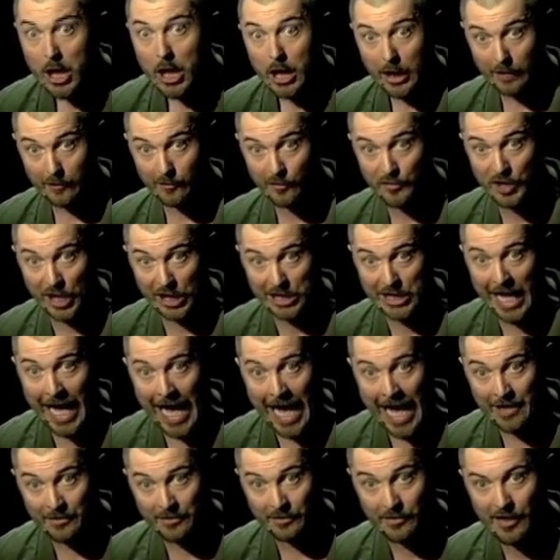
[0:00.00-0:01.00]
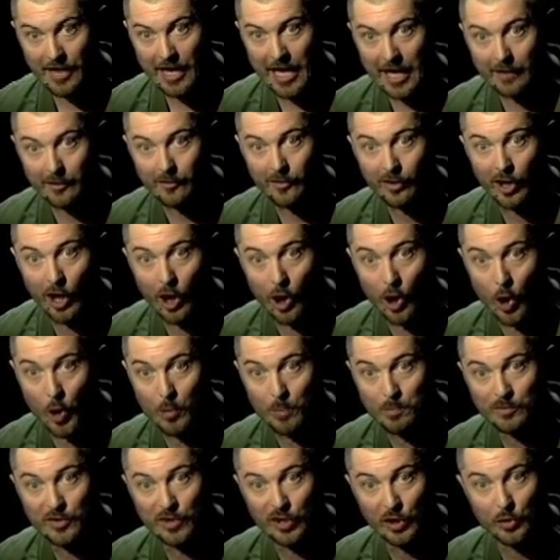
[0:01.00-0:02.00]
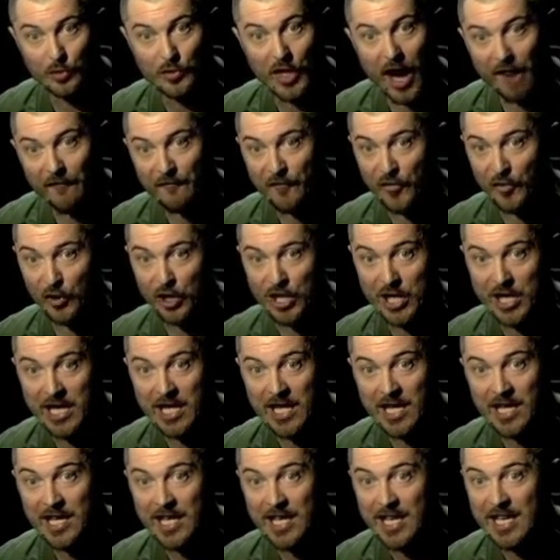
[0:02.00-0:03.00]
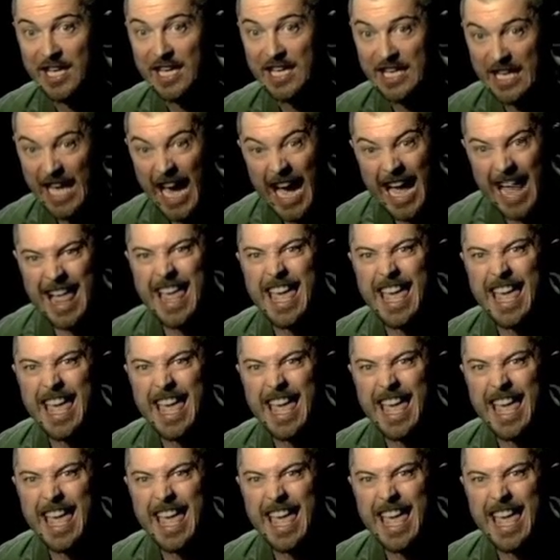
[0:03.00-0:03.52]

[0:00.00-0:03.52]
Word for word: It's the land that's home to the free.